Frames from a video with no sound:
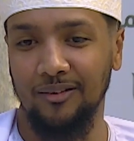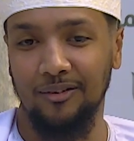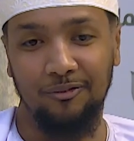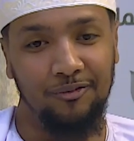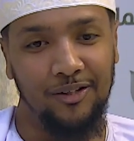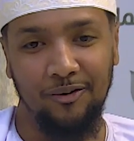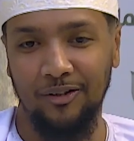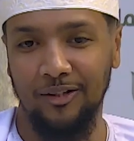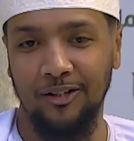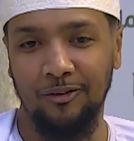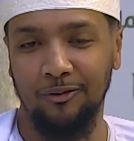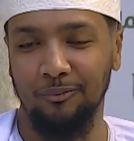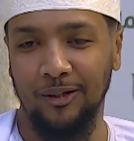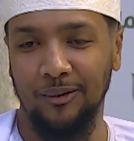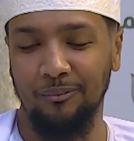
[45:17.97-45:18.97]
Very
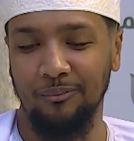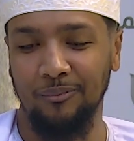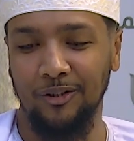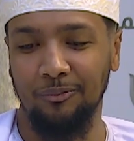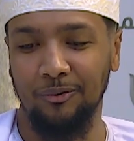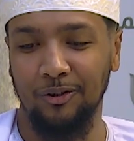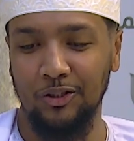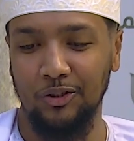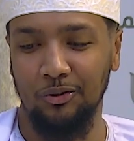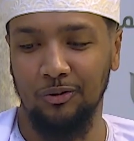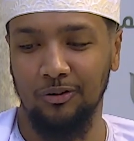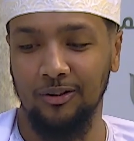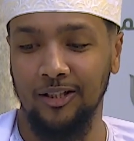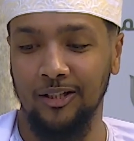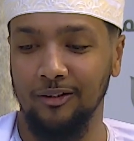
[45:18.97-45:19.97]

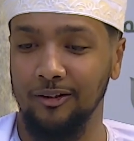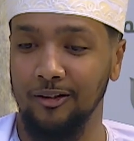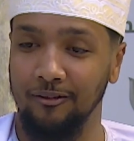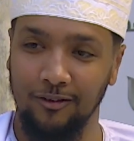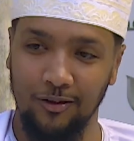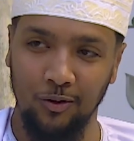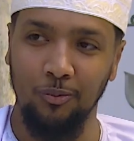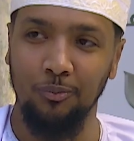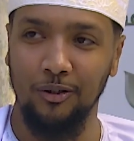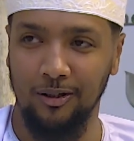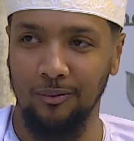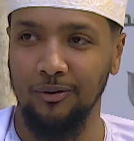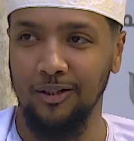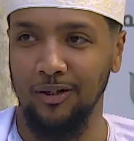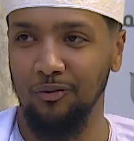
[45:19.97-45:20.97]
inspirational, and a video will be
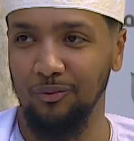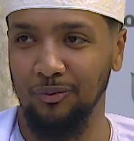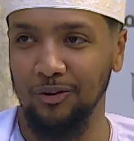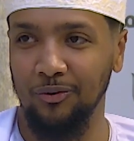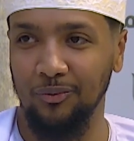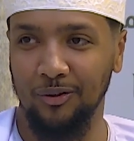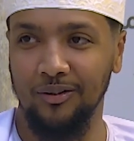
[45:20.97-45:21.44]
coming out soon as well.